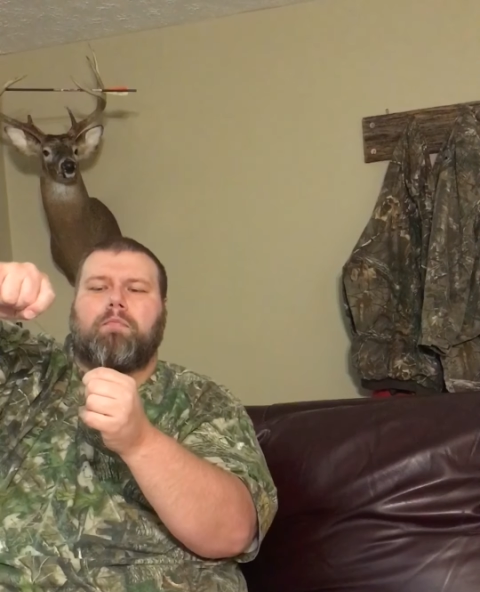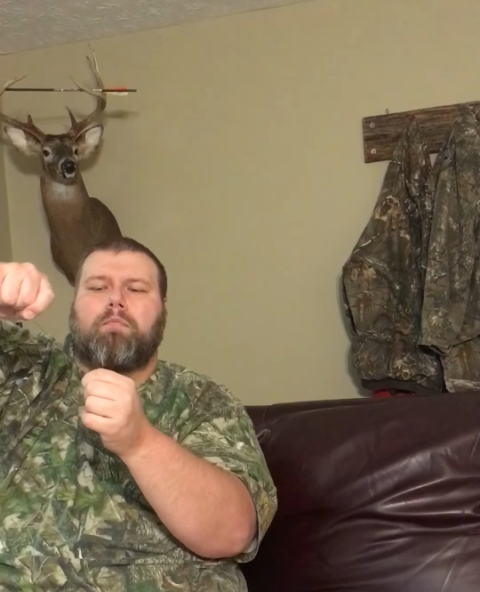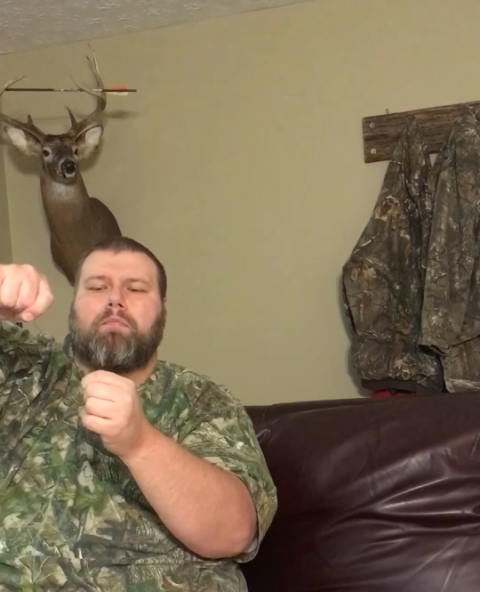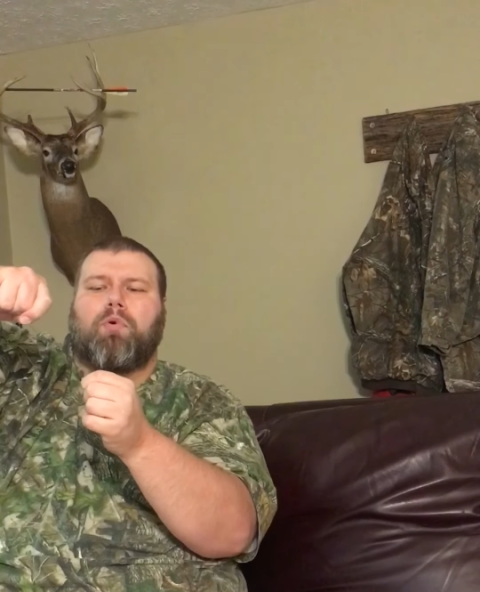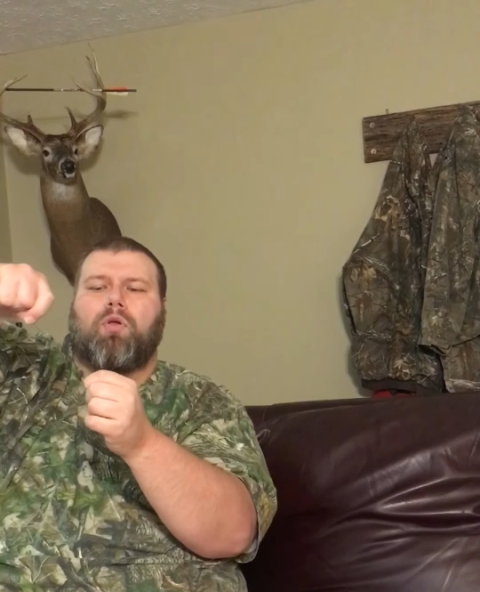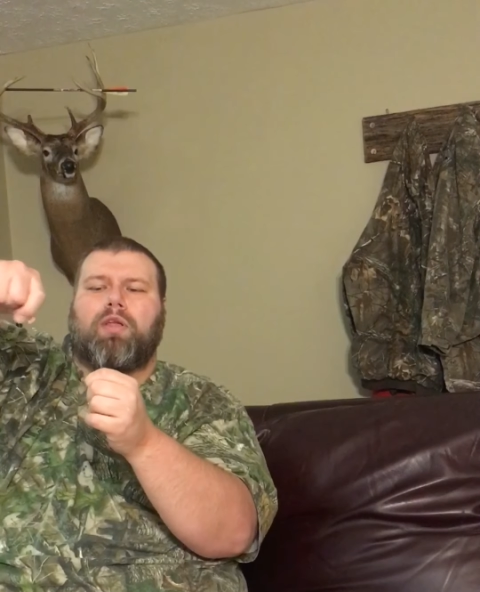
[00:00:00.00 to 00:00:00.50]

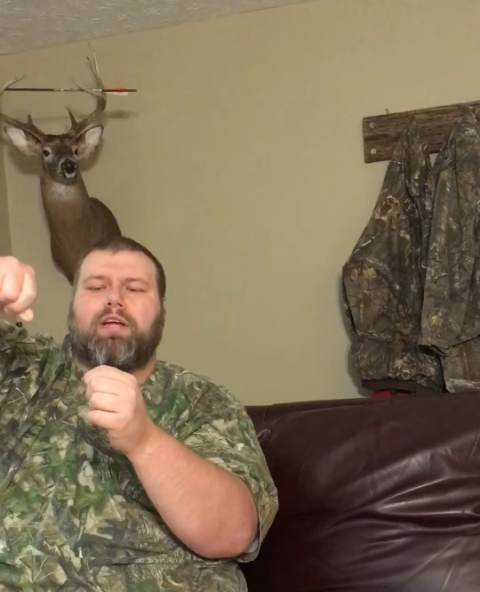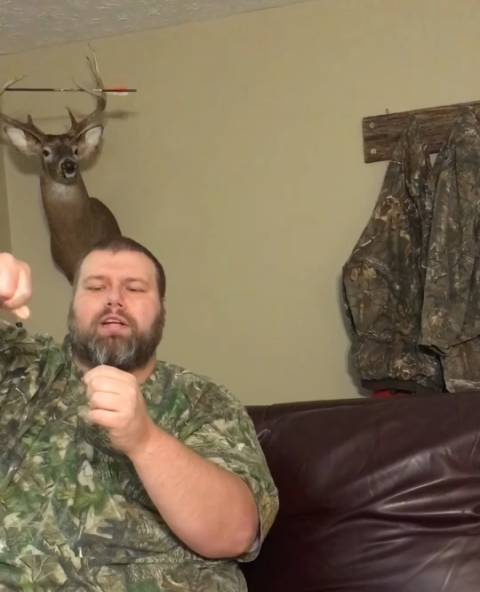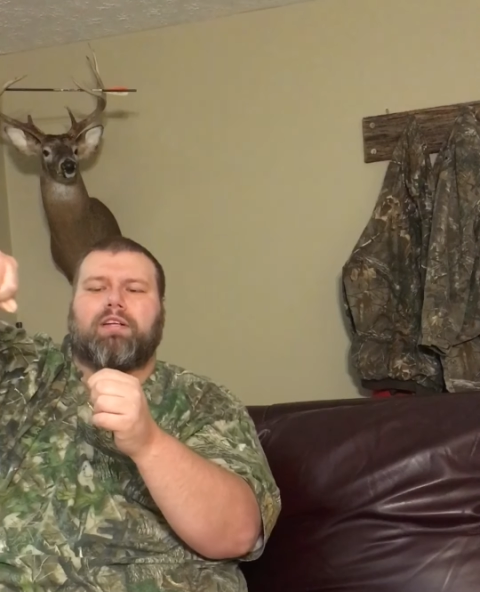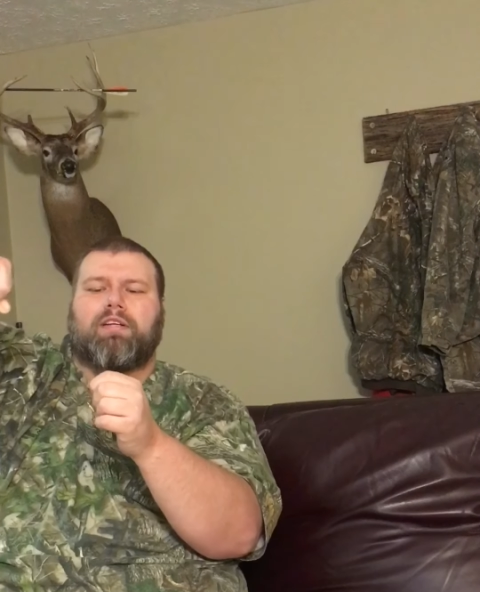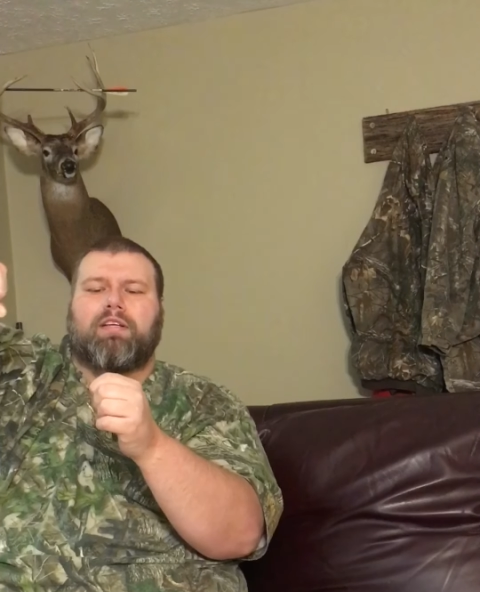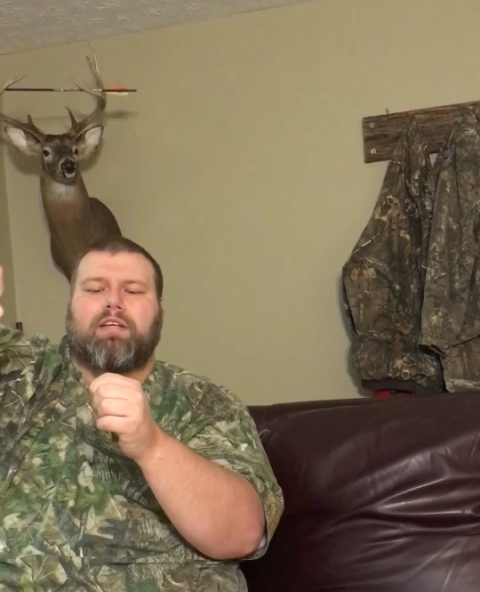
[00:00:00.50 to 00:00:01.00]
pull it
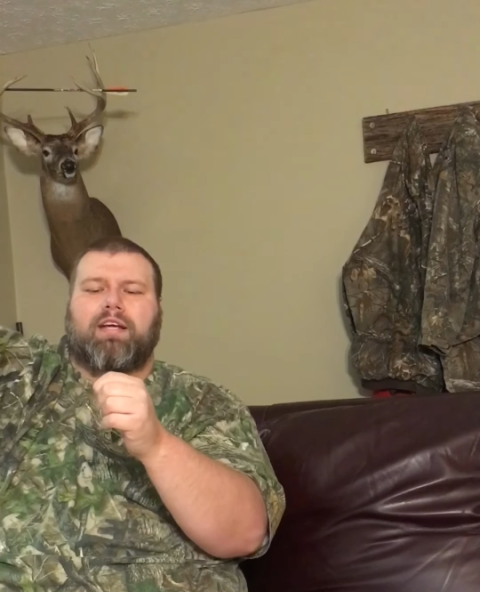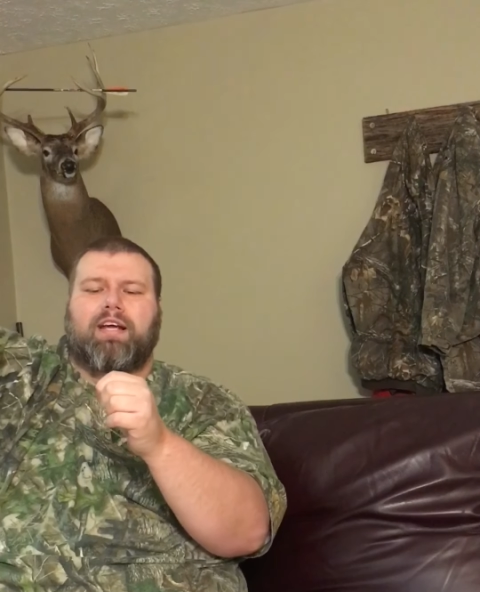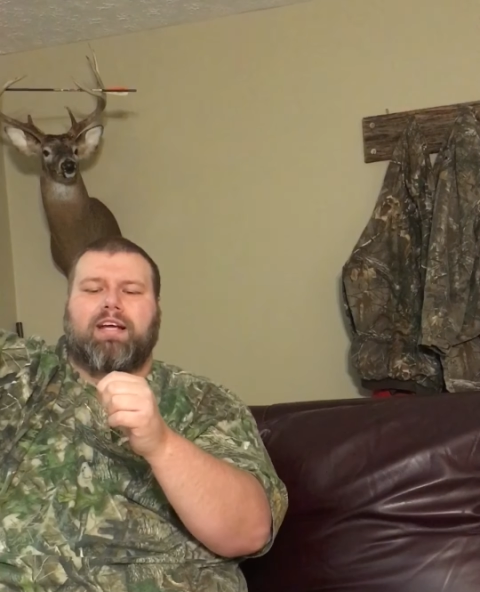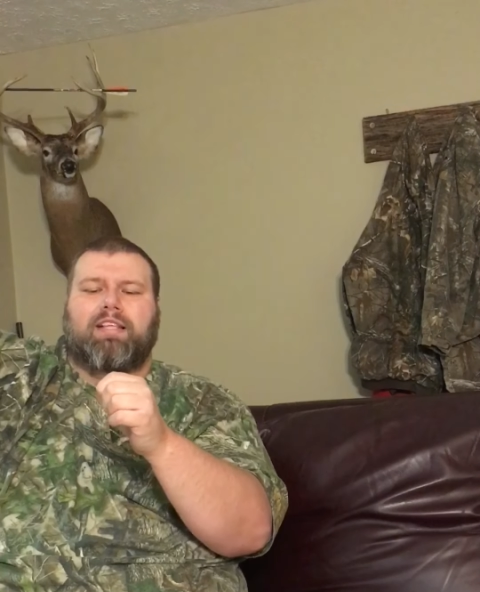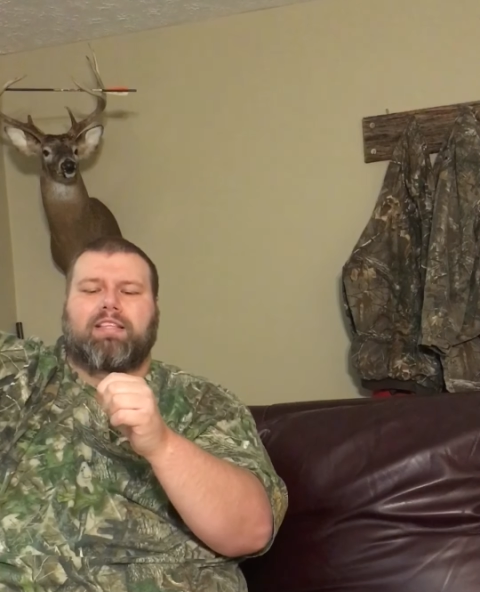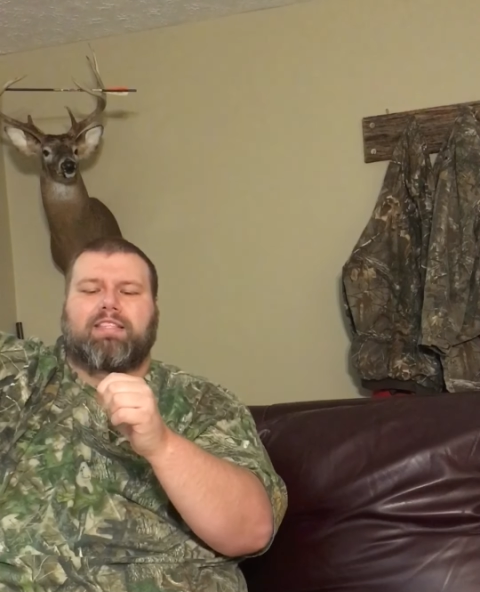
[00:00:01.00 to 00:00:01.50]

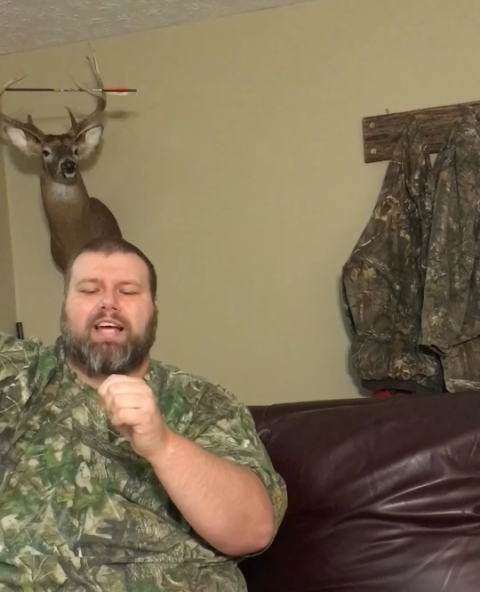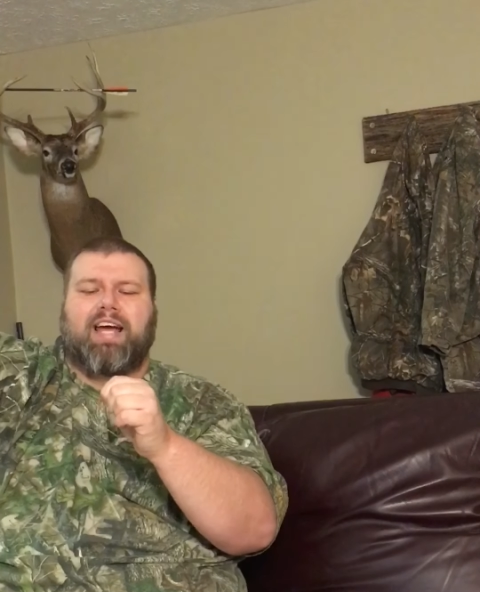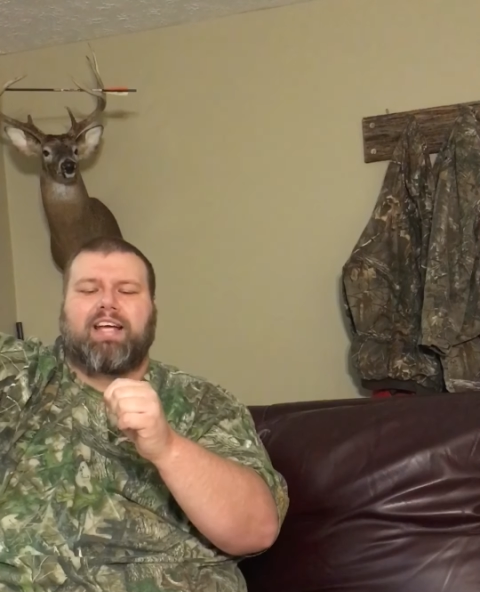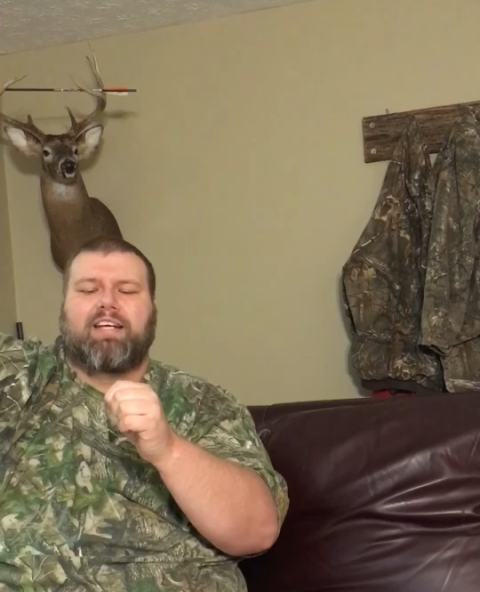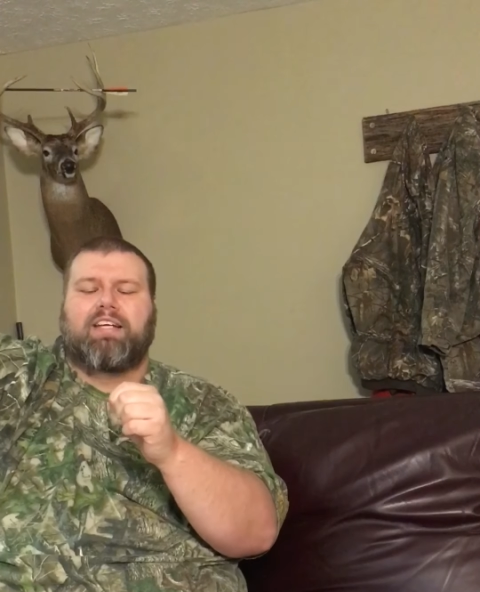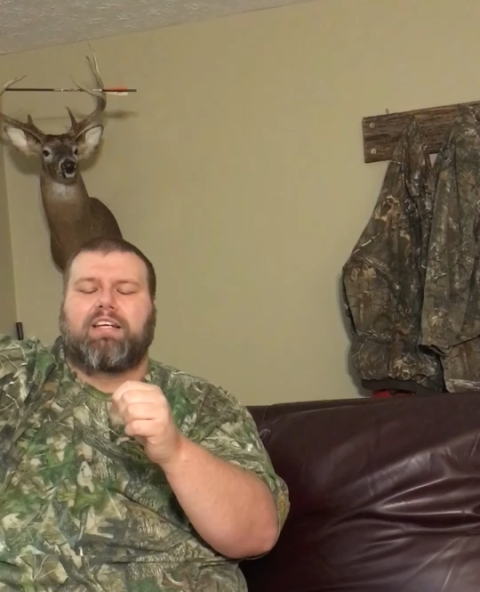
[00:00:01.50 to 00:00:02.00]
and
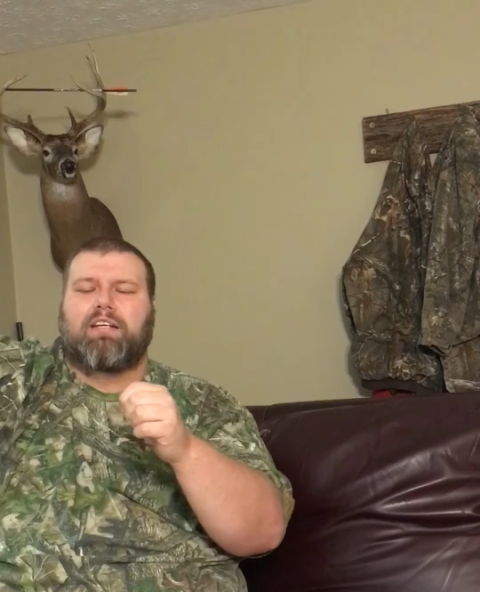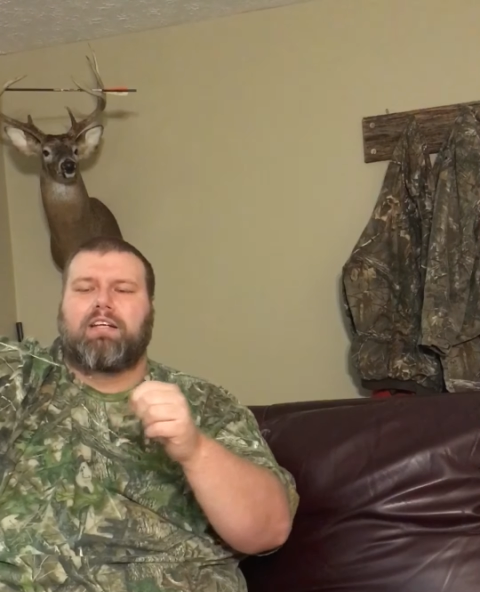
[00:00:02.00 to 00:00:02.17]
tighten it.